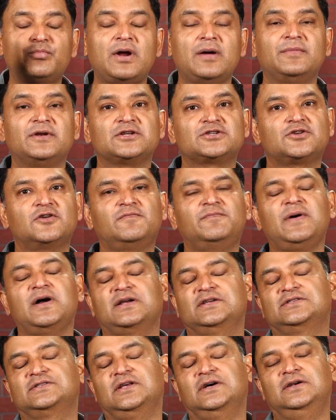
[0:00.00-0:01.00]
Prime Minister of
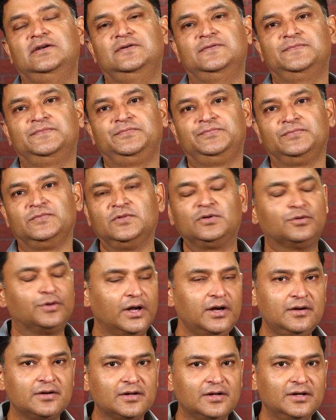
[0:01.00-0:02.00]
Pakistan,
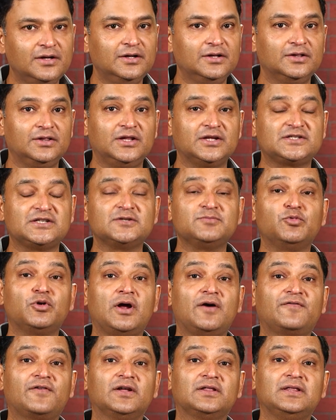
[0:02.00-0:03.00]
right? This is
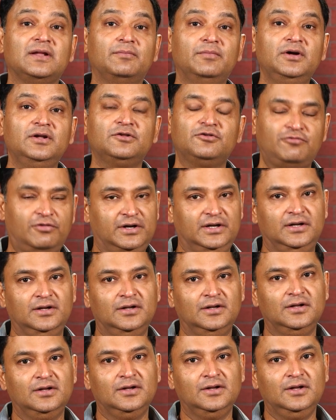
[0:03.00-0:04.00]
munafqat number 3.
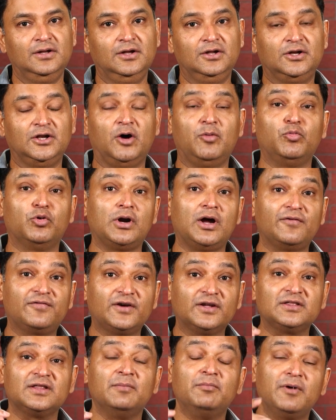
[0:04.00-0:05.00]
Now
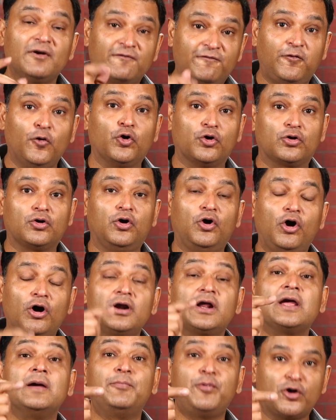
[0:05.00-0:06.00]
munafqat number 4,
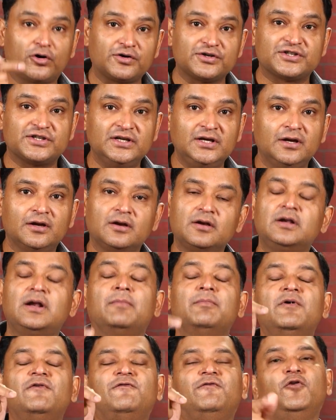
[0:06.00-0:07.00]
or hypocrisy
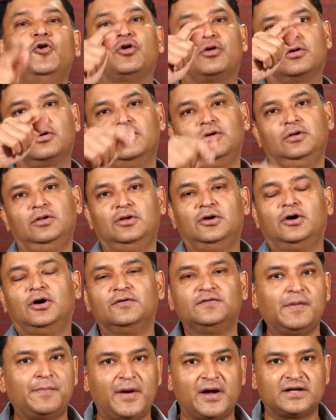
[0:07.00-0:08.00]
number 4
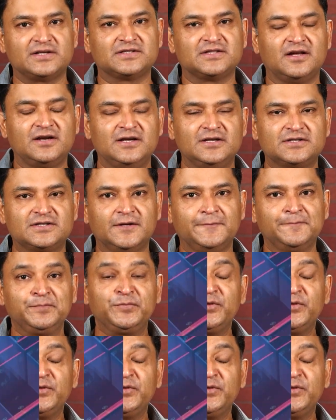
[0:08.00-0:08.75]
of the Pakistanis.